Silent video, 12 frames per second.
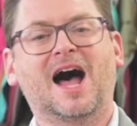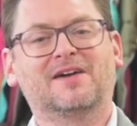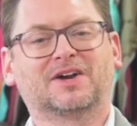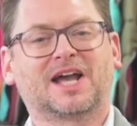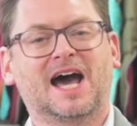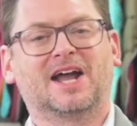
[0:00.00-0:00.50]

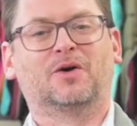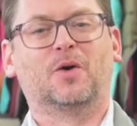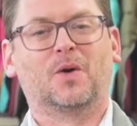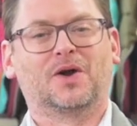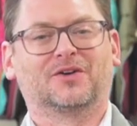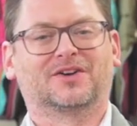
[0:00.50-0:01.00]
avocado
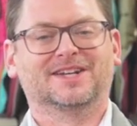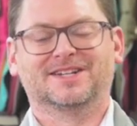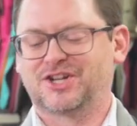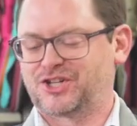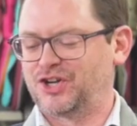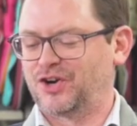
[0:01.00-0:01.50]
oil
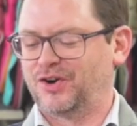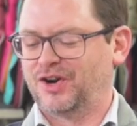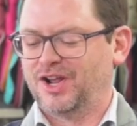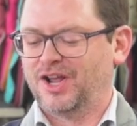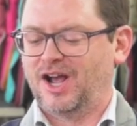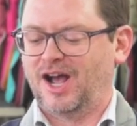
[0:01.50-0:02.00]
conditioner.
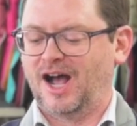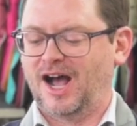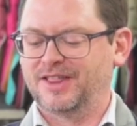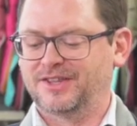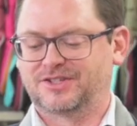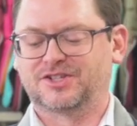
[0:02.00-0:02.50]

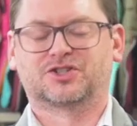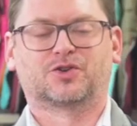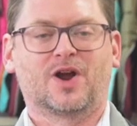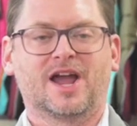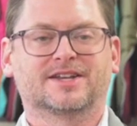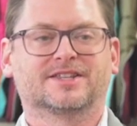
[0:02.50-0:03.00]
This is
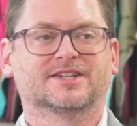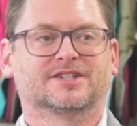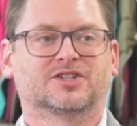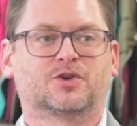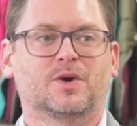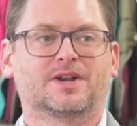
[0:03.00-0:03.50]
great. This
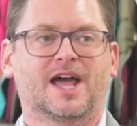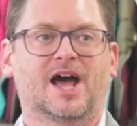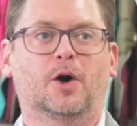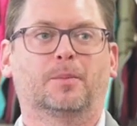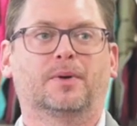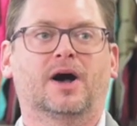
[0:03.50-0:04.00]
is going to
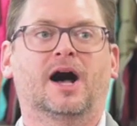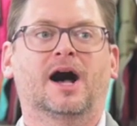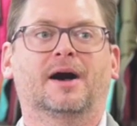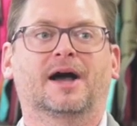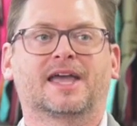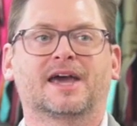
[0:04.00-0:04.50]
help,
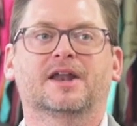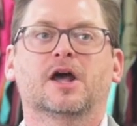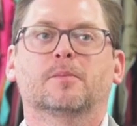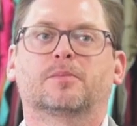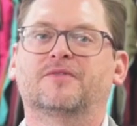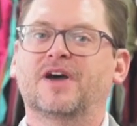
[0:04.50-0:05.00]
again,
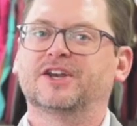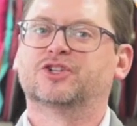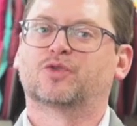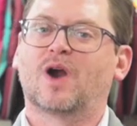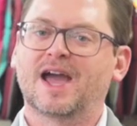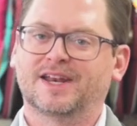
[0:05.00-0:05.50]
prevent
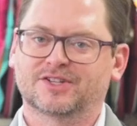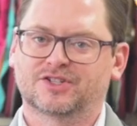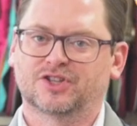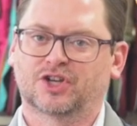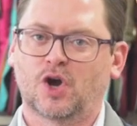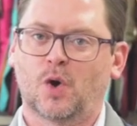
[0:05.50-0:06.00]
dryness
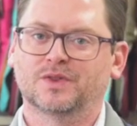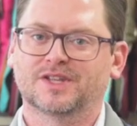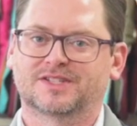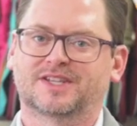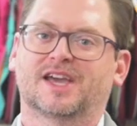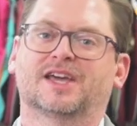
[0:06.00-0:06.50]
to the coat and
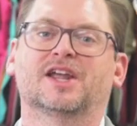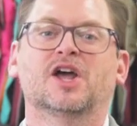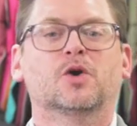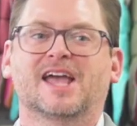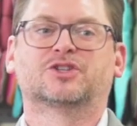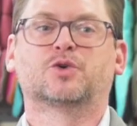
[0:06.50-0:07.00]
the skin.
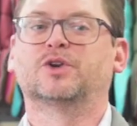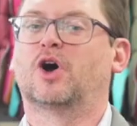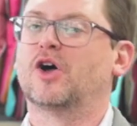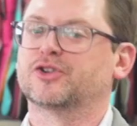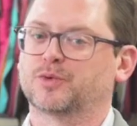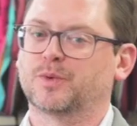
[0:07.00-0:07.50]
It's going to
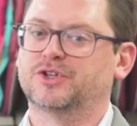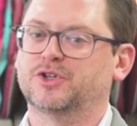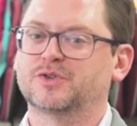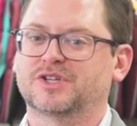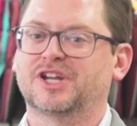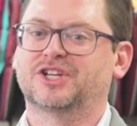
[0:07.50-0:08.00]
also
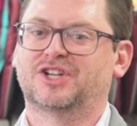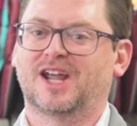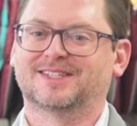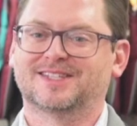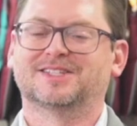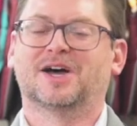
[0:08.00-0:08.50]
reduce any
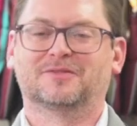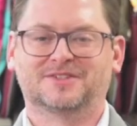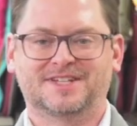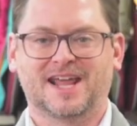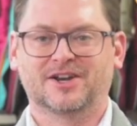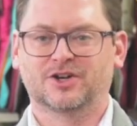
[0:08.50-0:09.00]
chances of
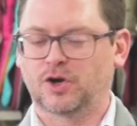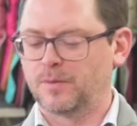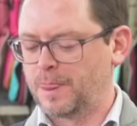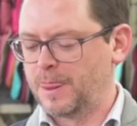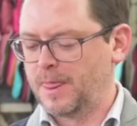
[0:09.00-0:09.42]
dander.